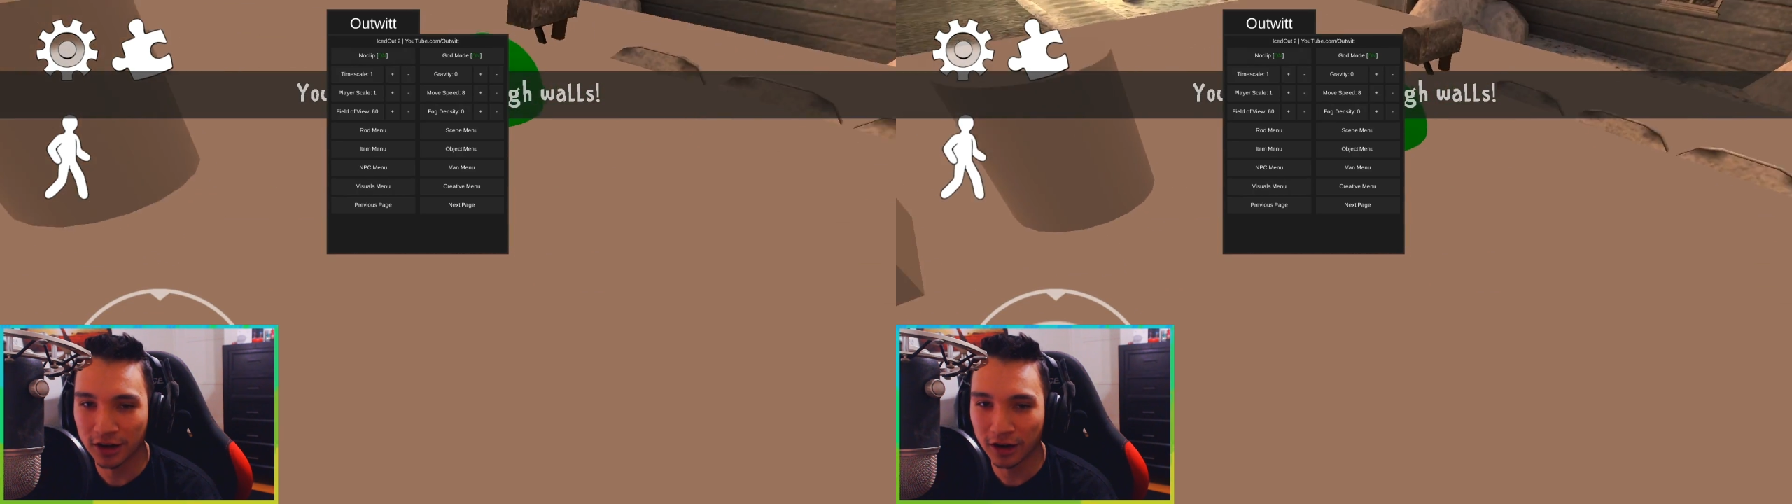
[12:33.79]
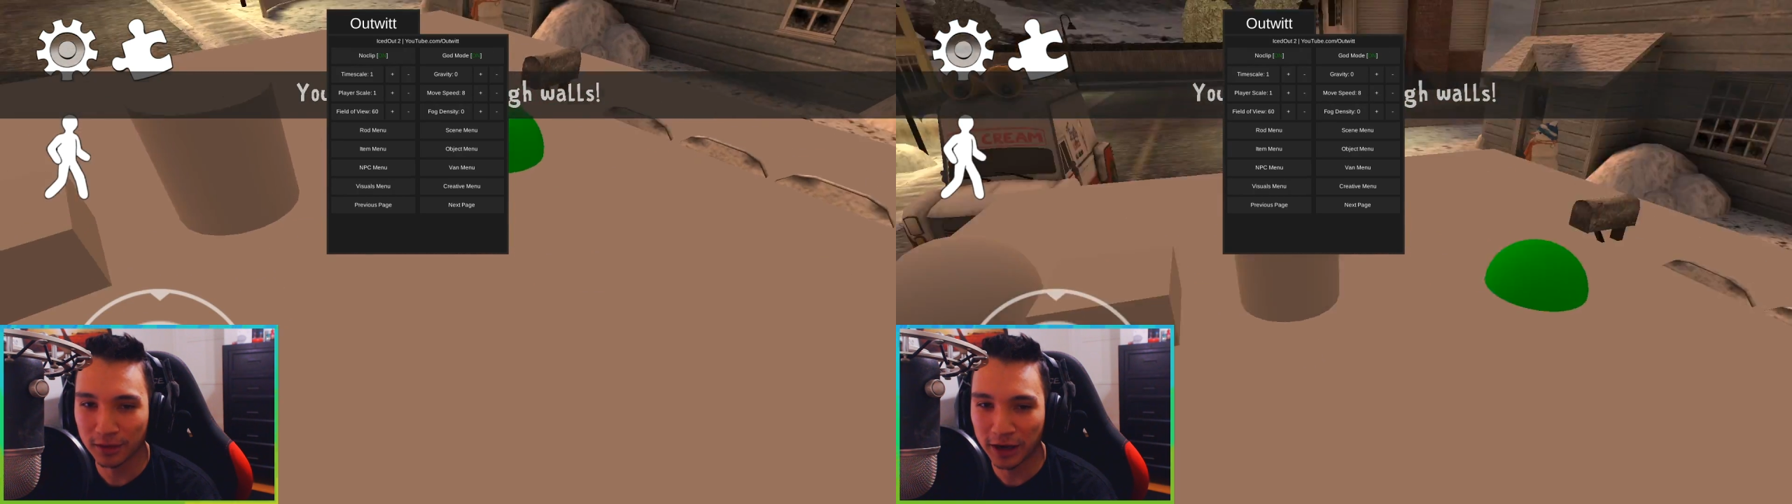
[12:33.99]

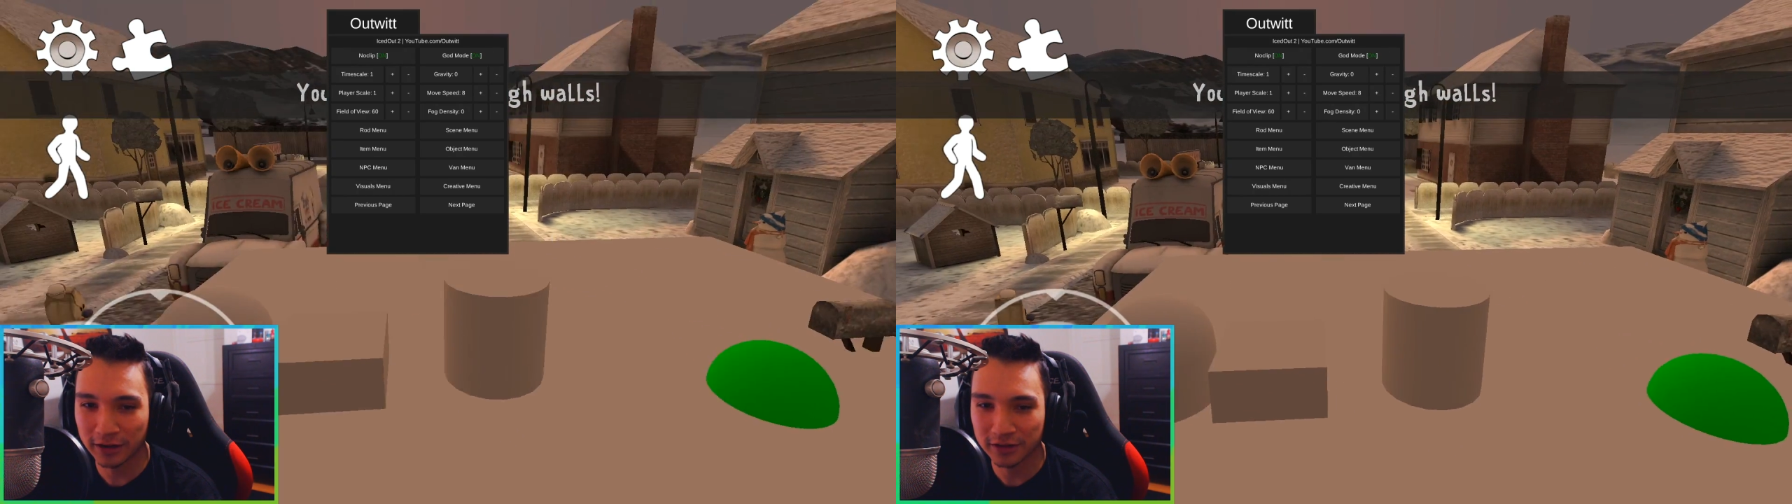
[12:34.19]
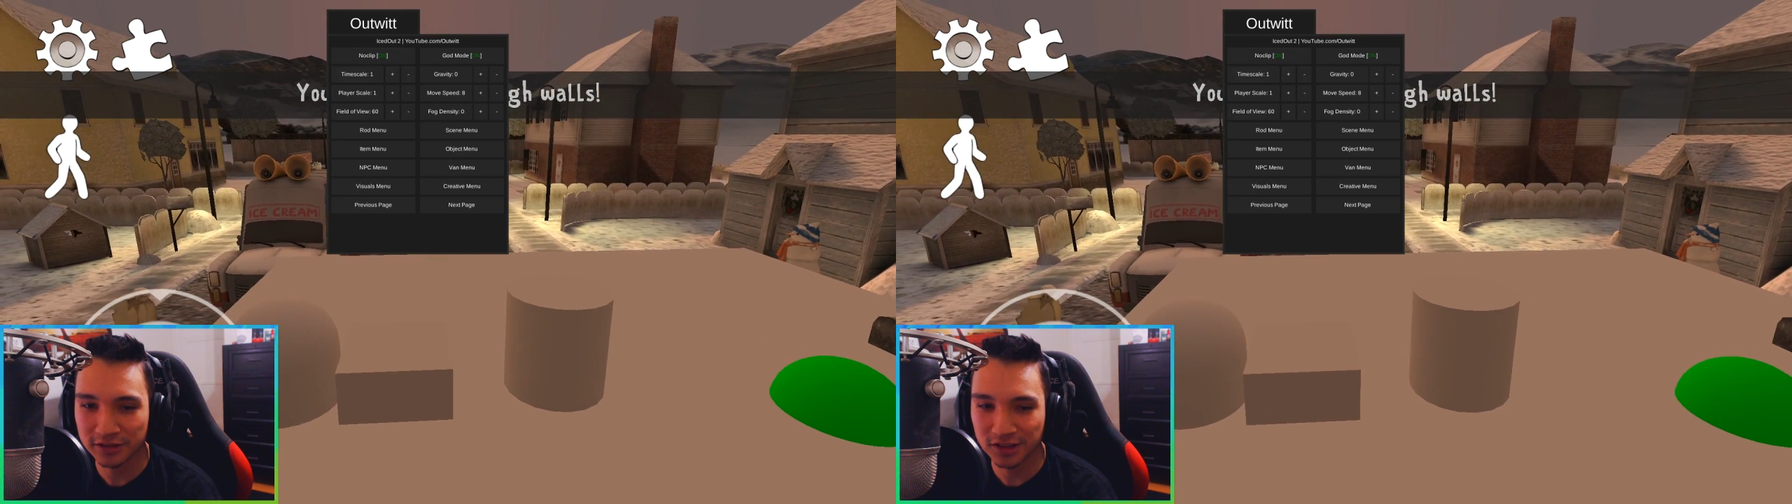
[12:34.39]

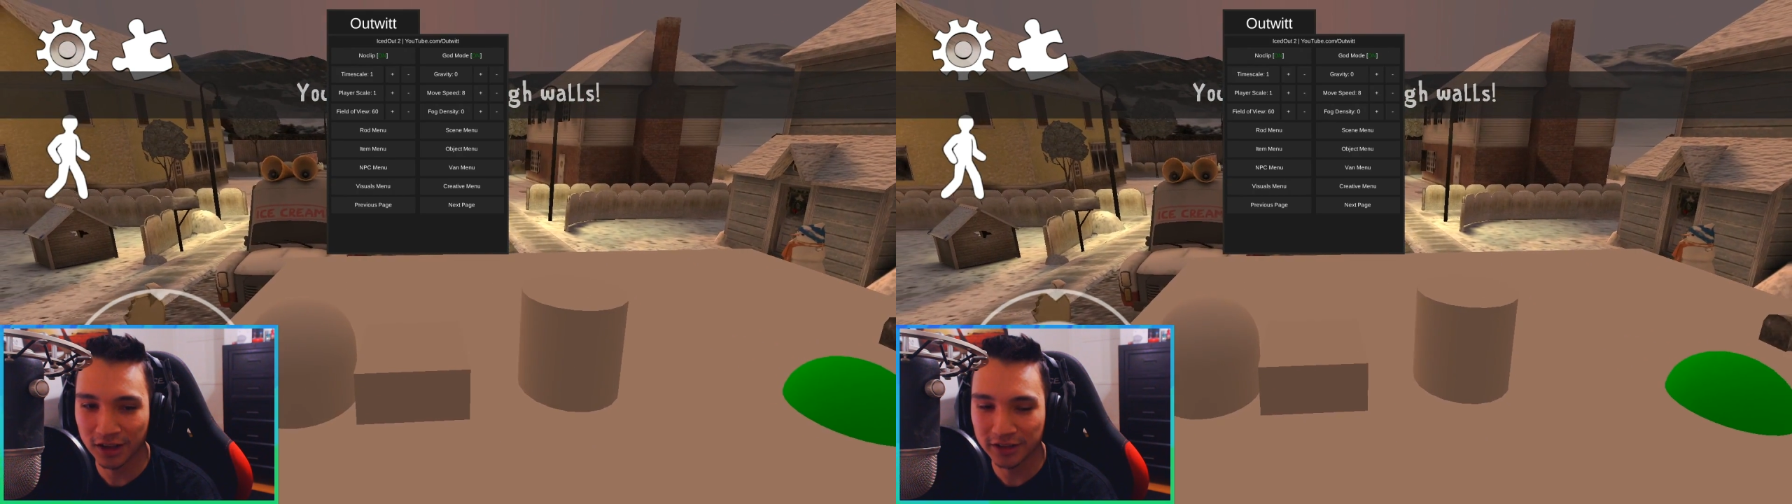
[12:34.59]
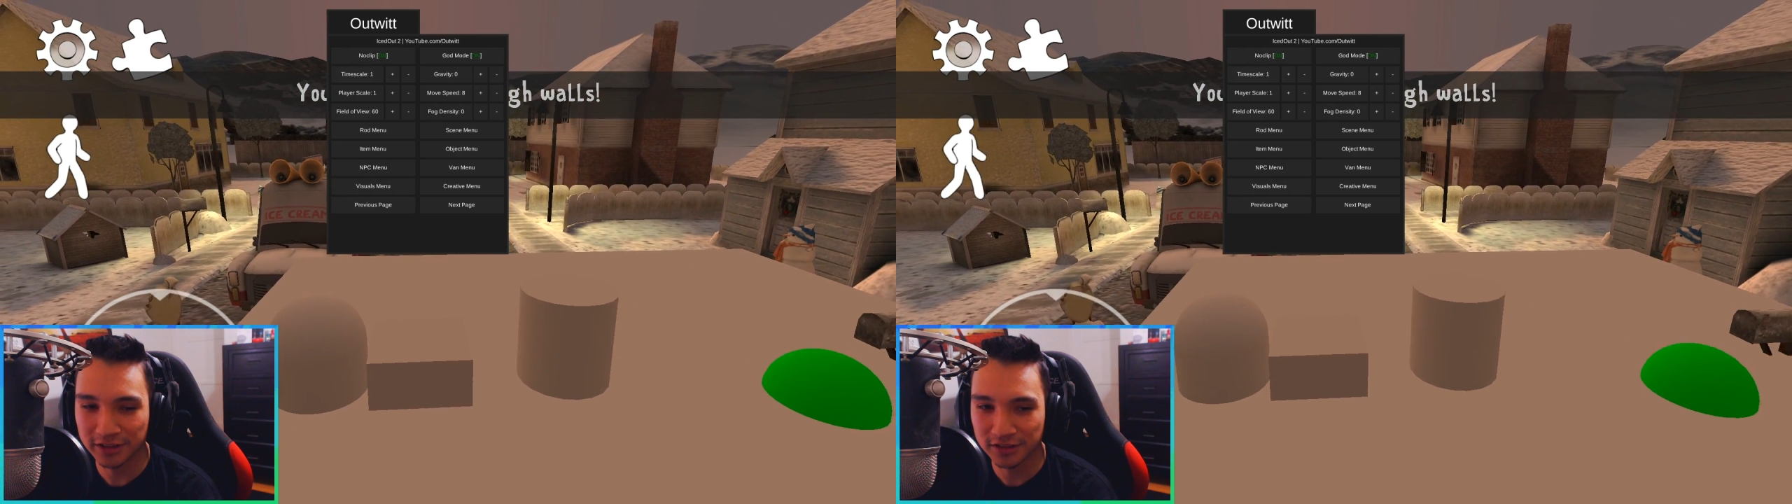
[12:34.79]
automatically
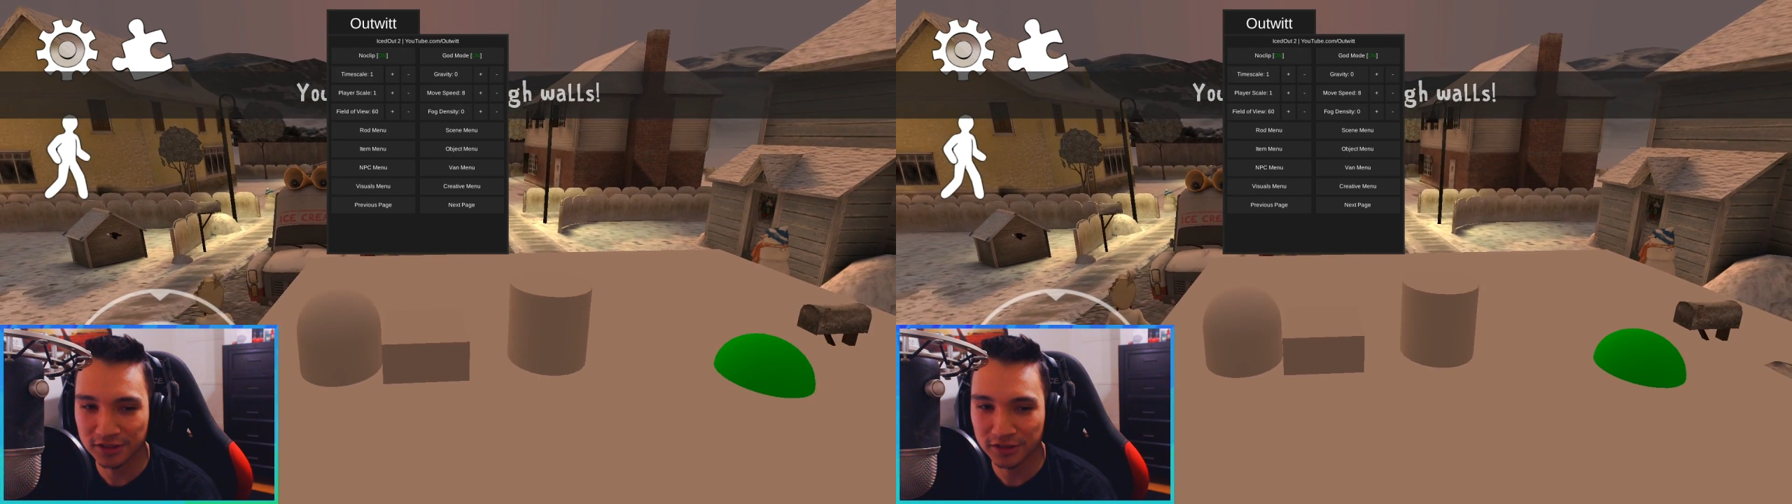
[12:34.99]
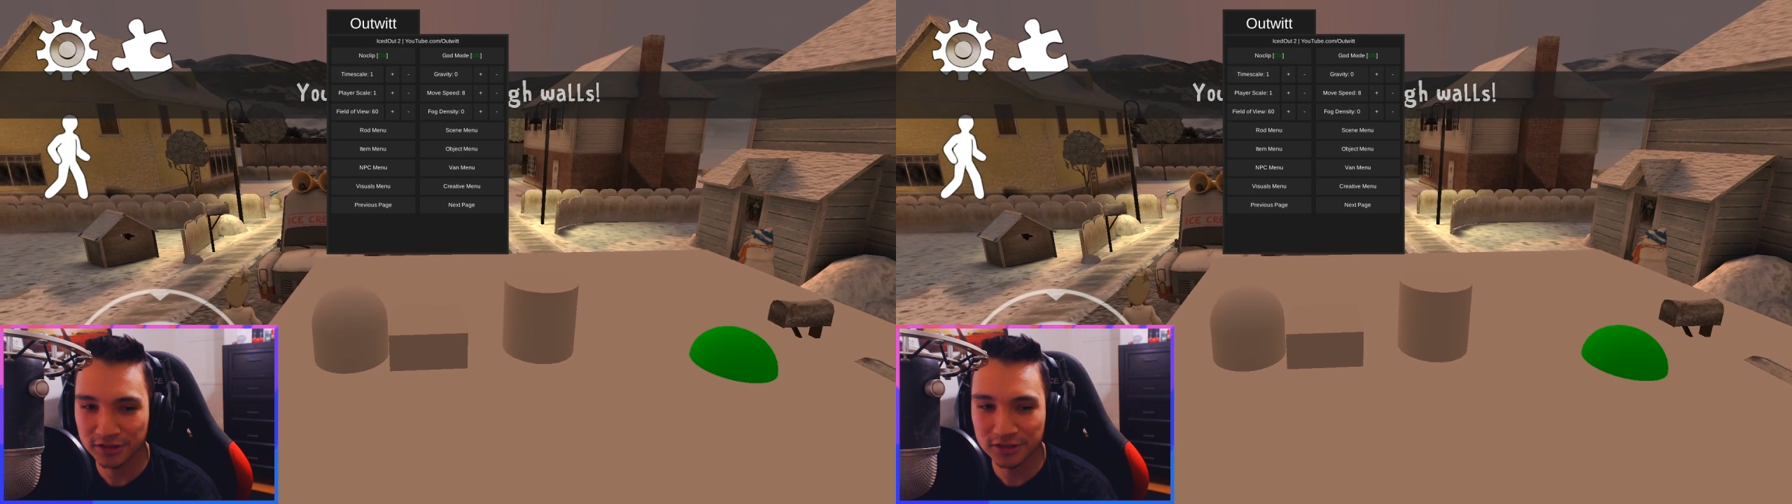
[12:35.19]
selected as
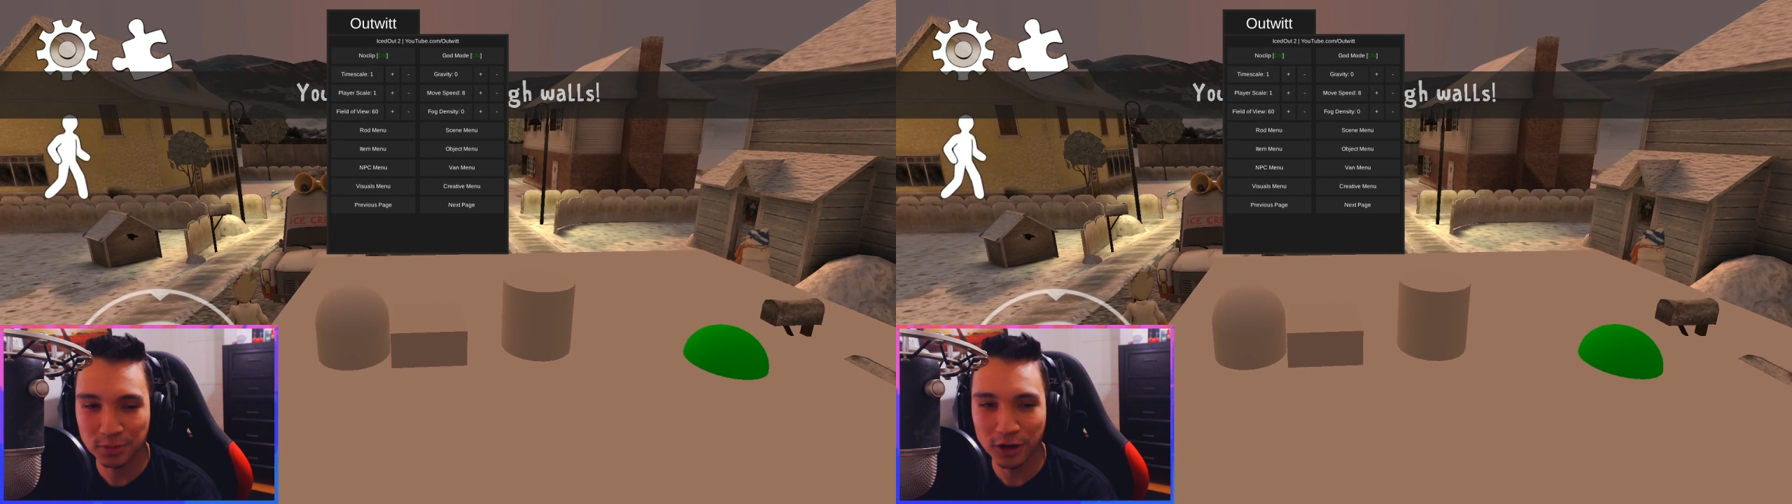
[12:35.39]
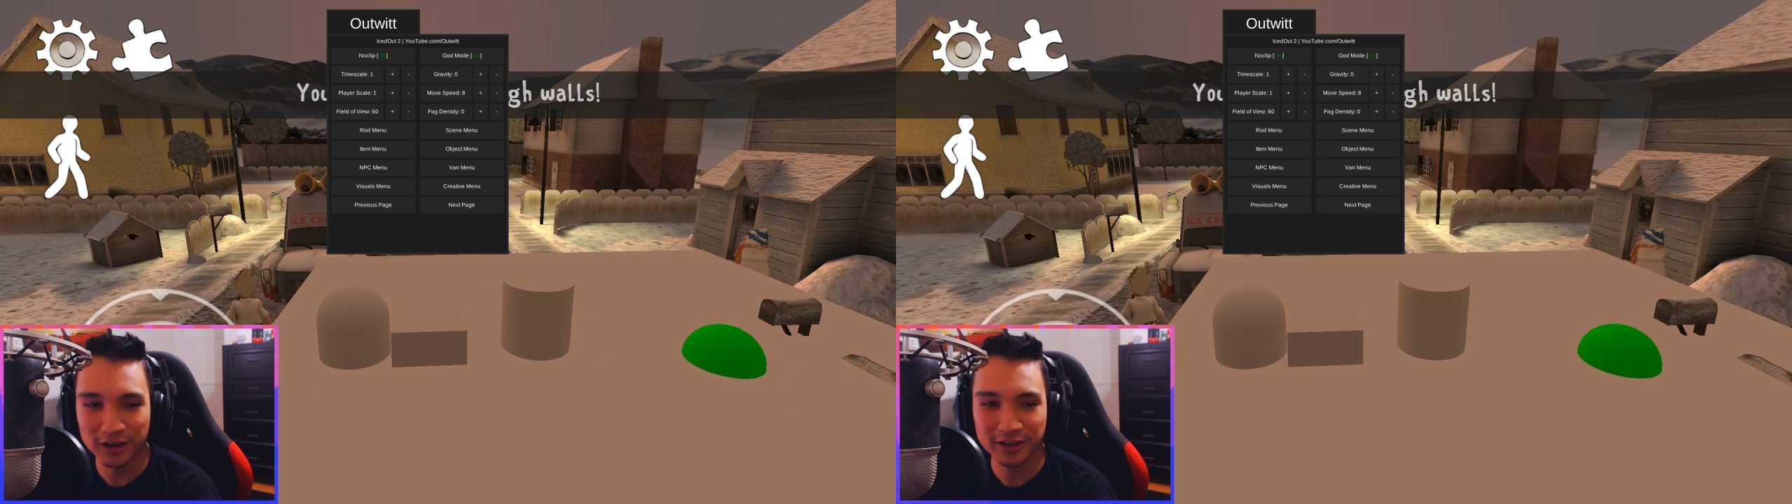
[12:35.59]
soon as you
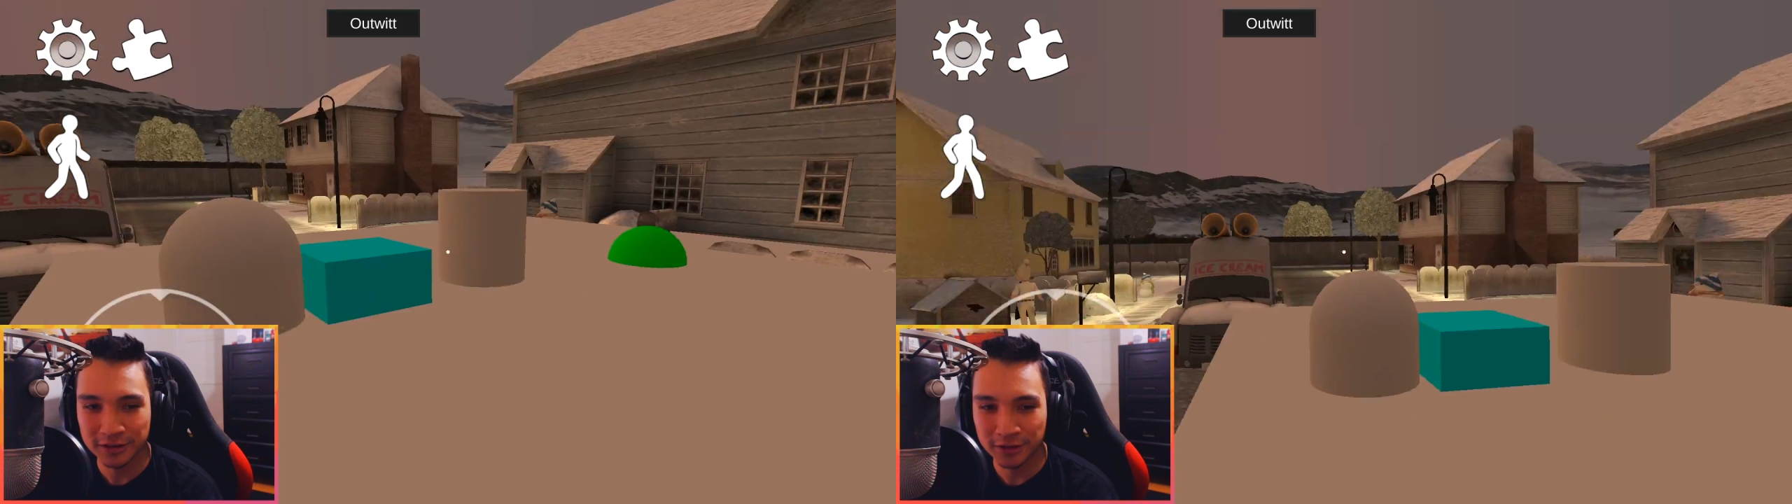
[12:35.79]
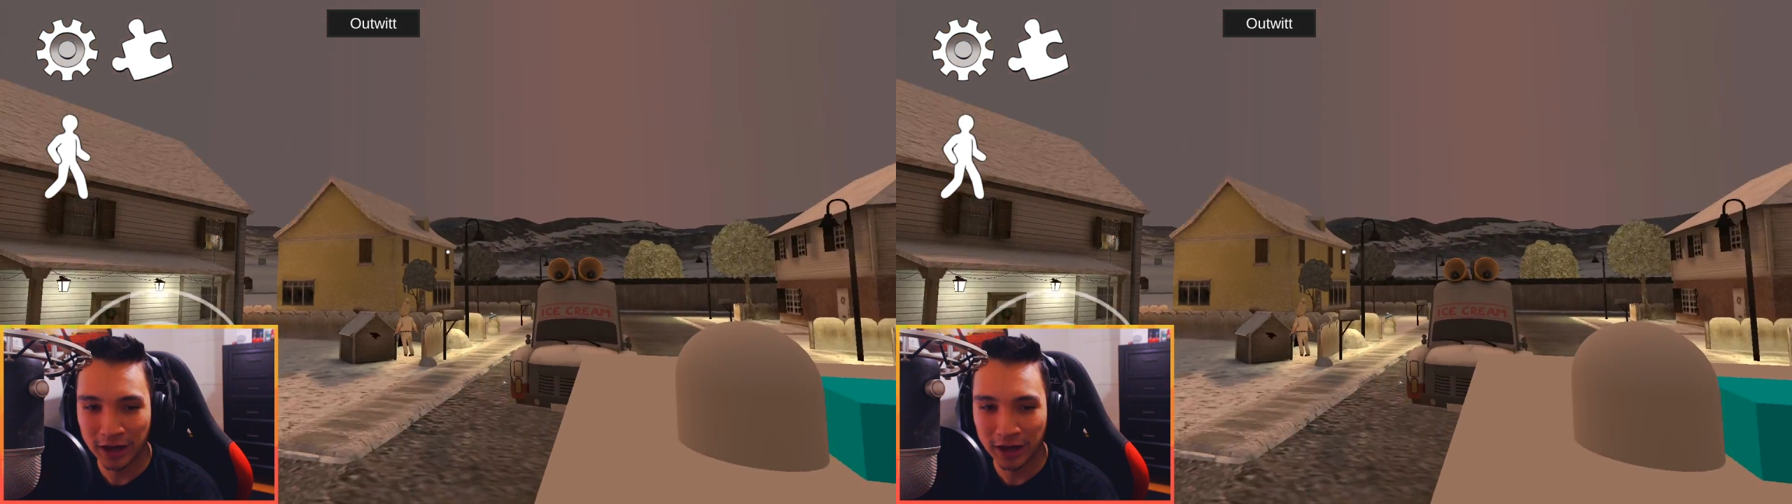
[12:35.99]
spawn it.